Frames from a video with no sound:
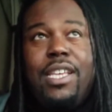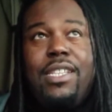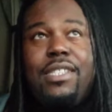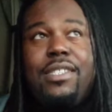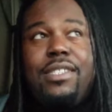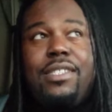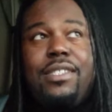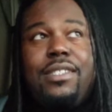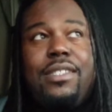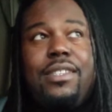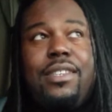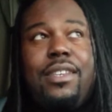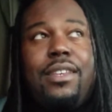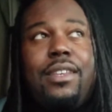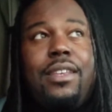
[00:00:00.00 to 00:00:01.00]

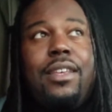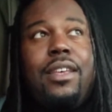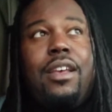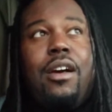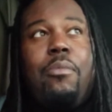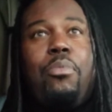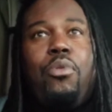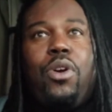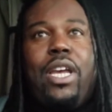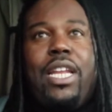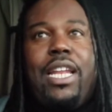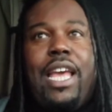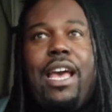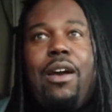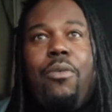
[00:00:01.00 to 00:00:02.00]
It's a
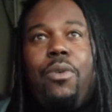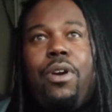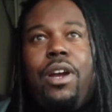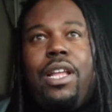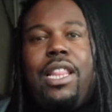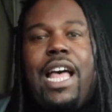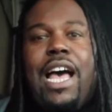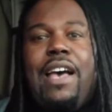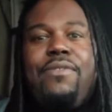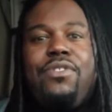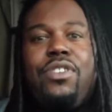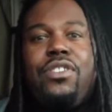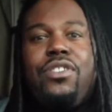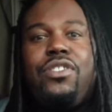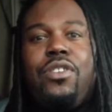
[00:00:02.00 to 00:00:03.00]
point now where our lives
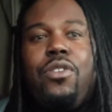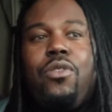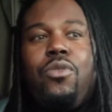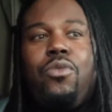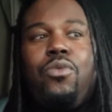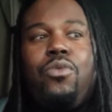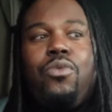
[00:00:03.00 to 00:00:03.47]
are so